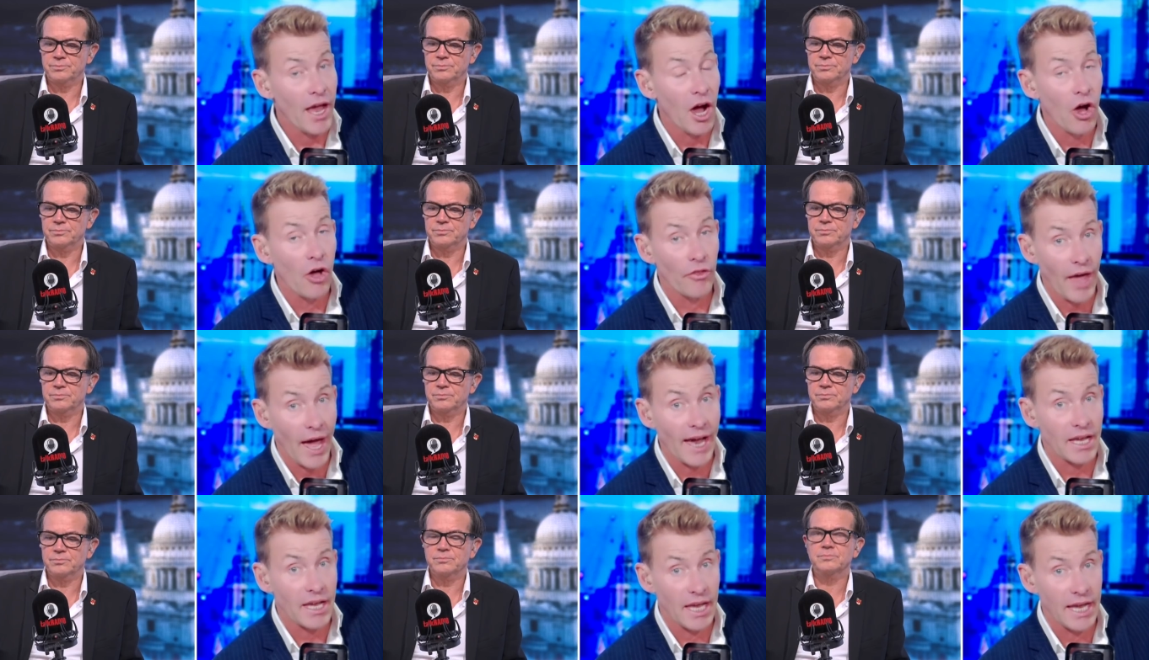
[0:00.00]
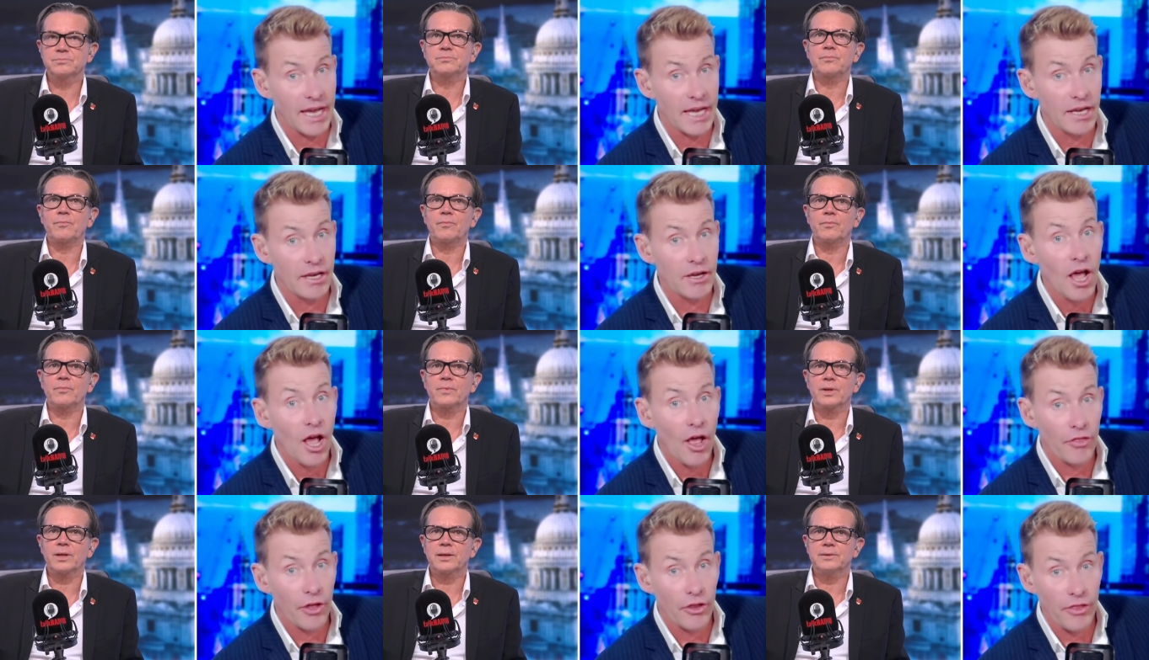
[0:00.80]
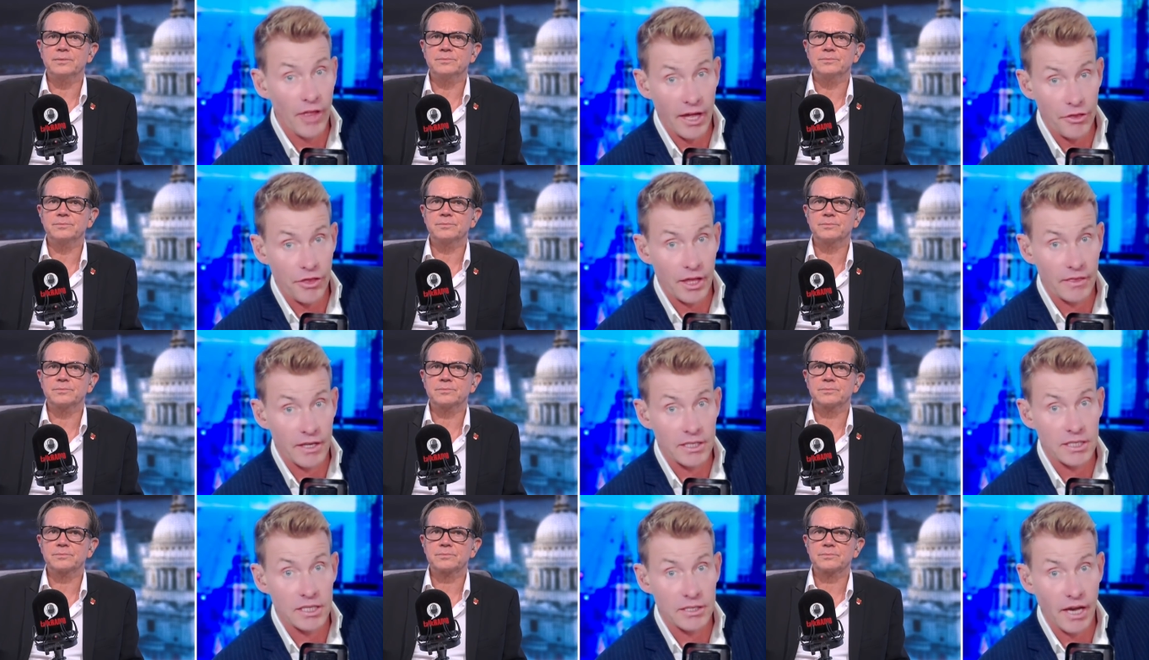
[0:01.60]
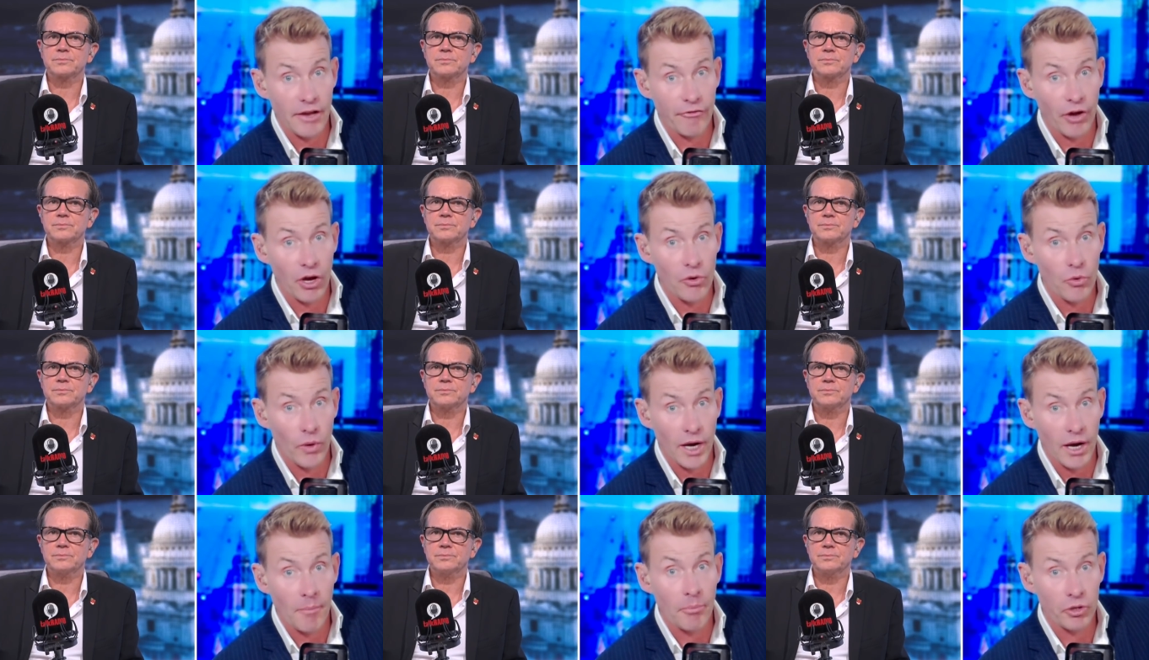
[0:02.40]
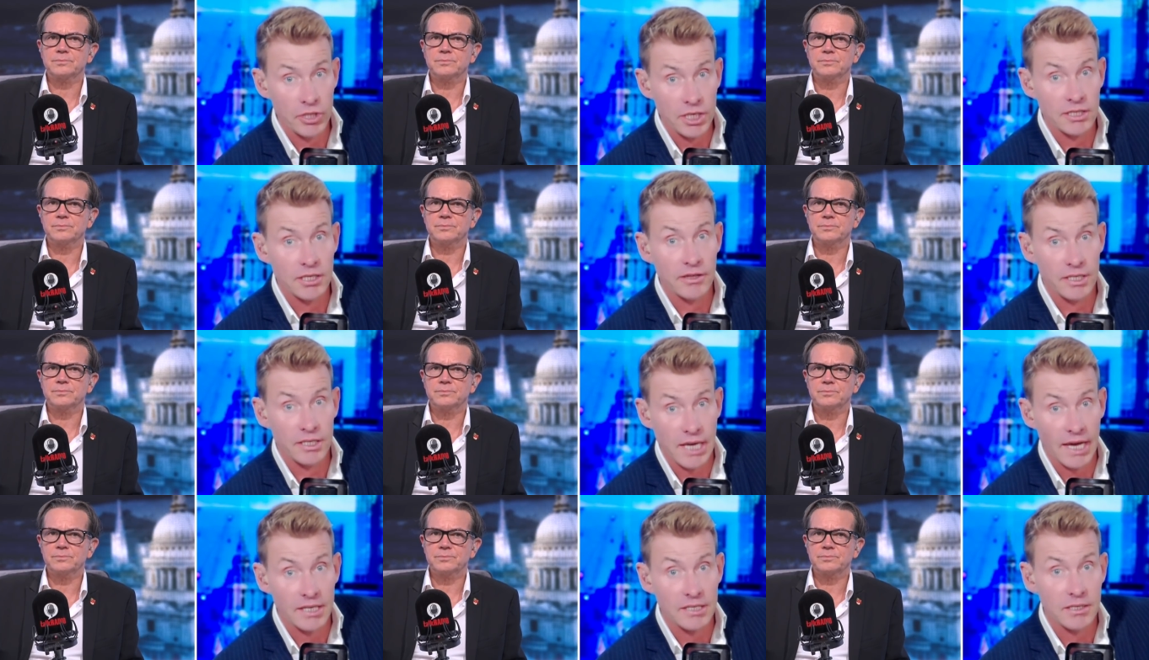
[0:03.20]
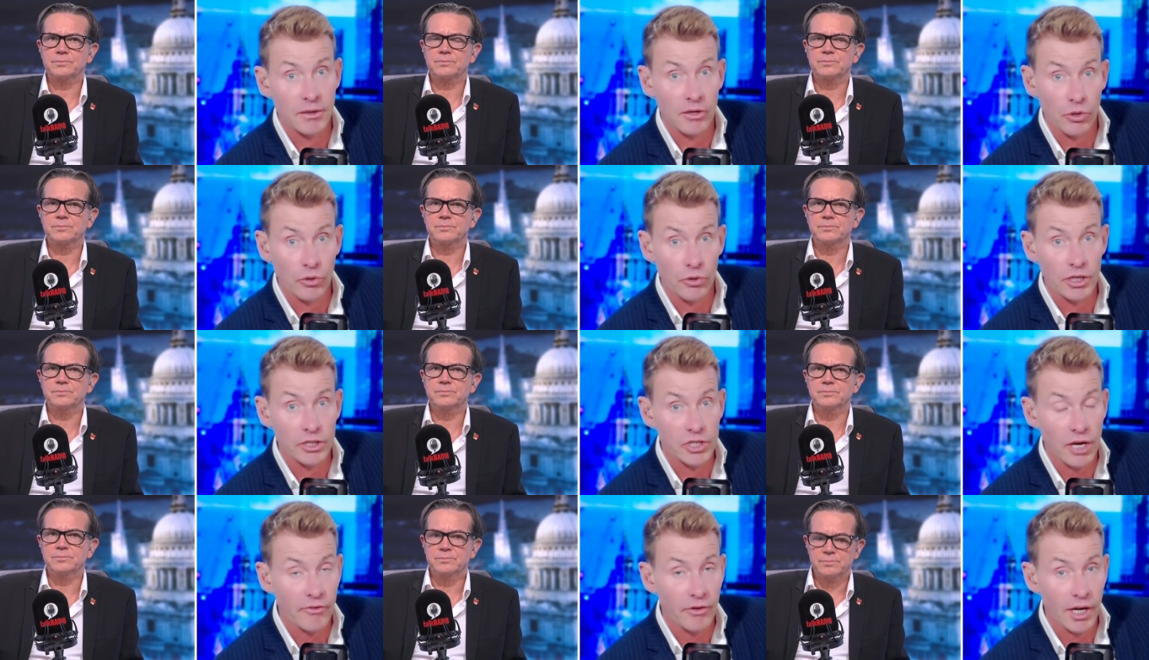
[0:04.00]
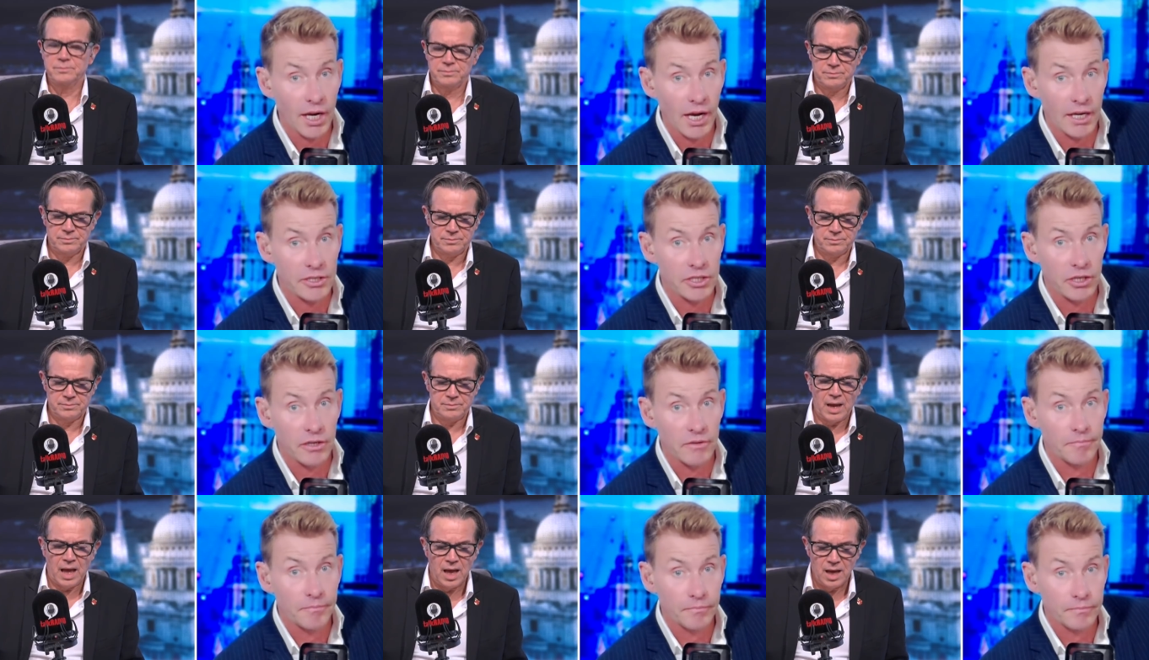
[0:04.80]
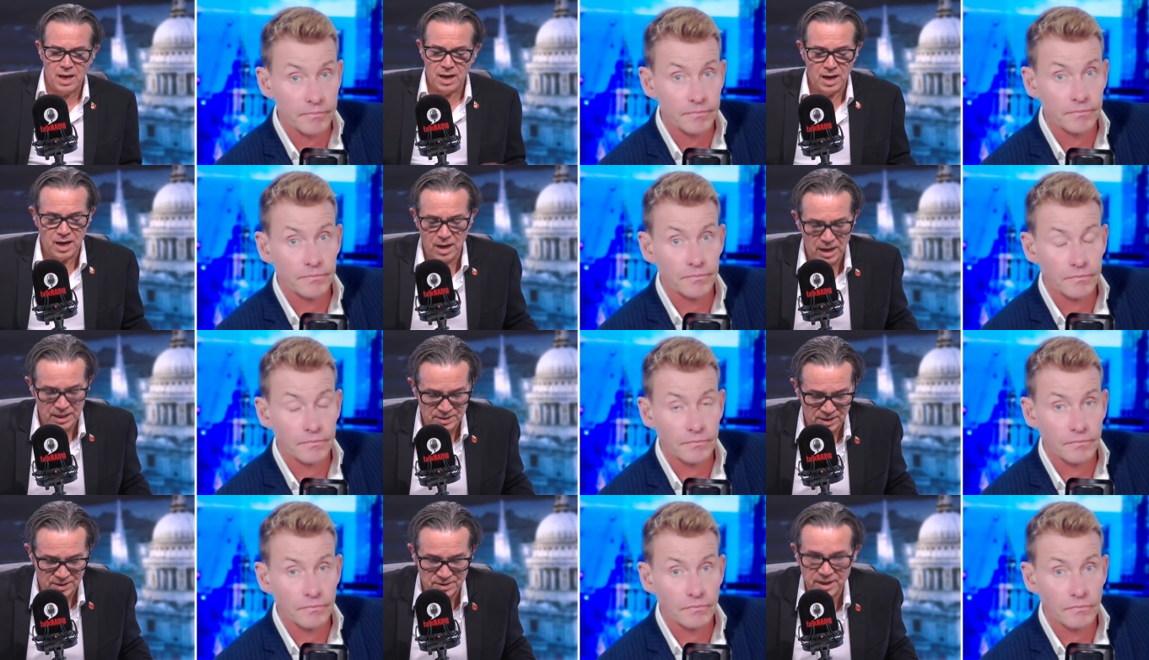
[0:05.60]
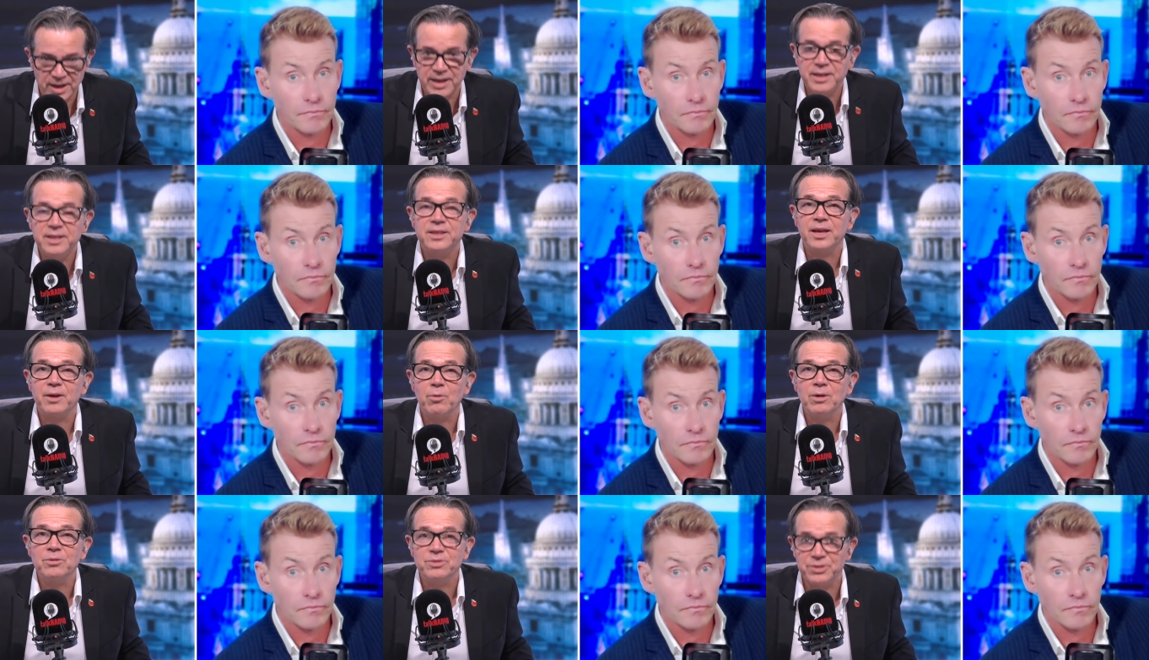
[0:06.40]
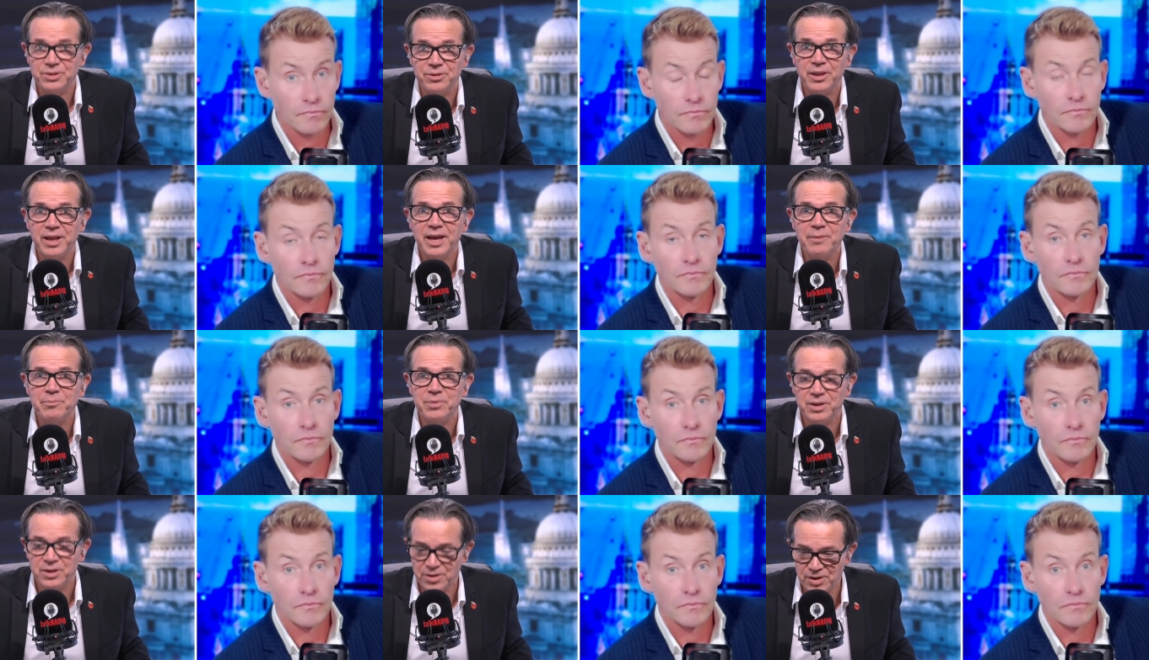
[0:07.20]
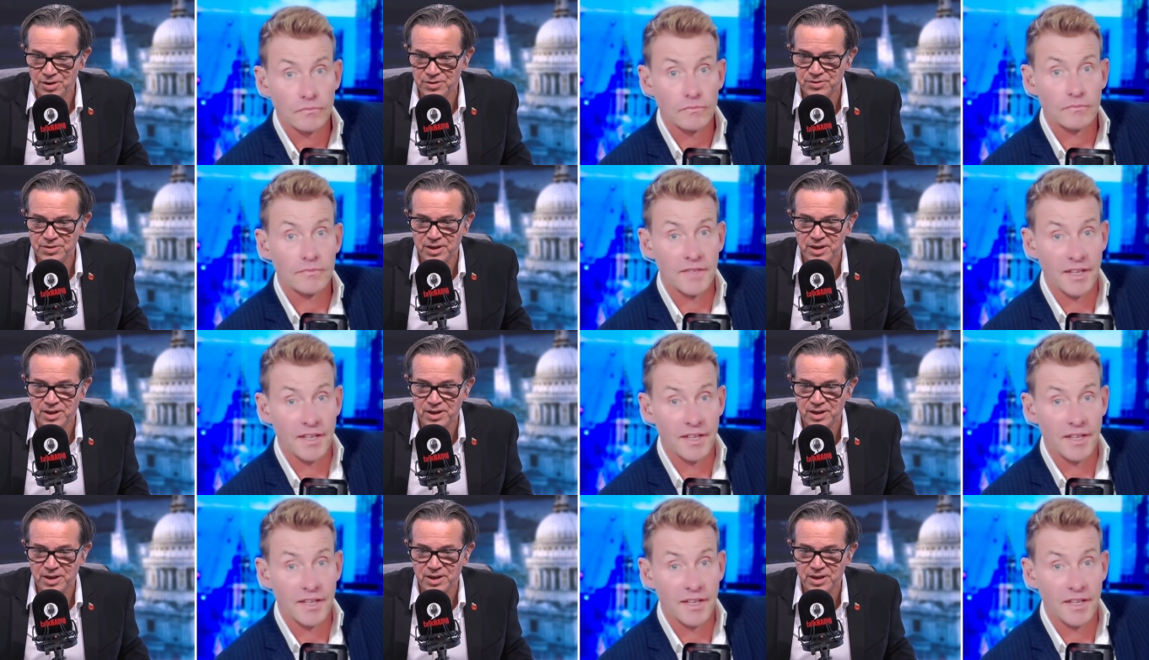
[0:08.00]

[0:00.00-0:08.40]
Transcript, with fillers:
Speaker 1: are that keen that they think this is a vote winner, put it to the test and call a general election.
Speaker 2: Uh, as I say, they won't do that because